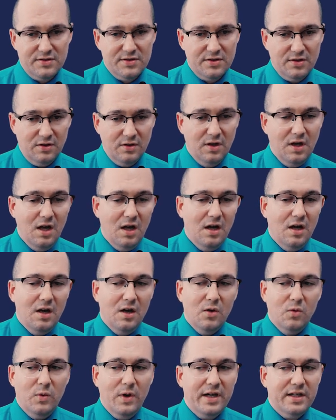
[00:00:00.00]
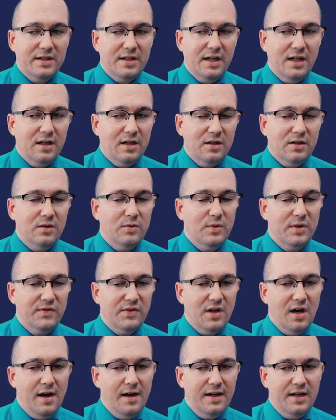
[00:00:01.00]
So right there, we've
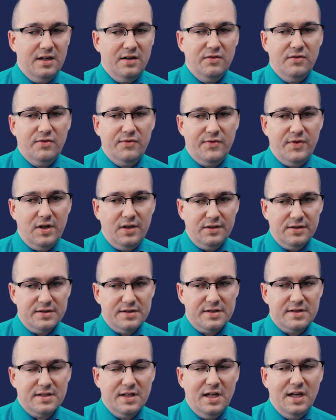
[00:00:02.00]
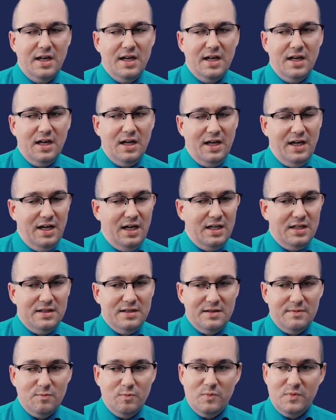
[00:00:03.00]
got it, false,
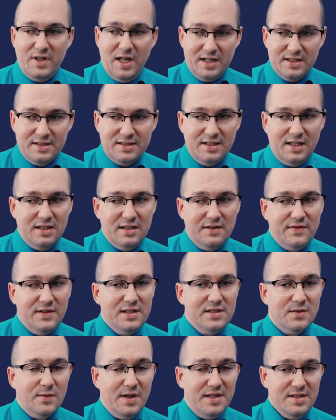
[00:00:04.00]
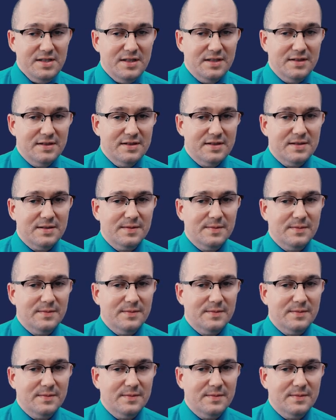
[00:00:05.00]
and that's the end of these questions.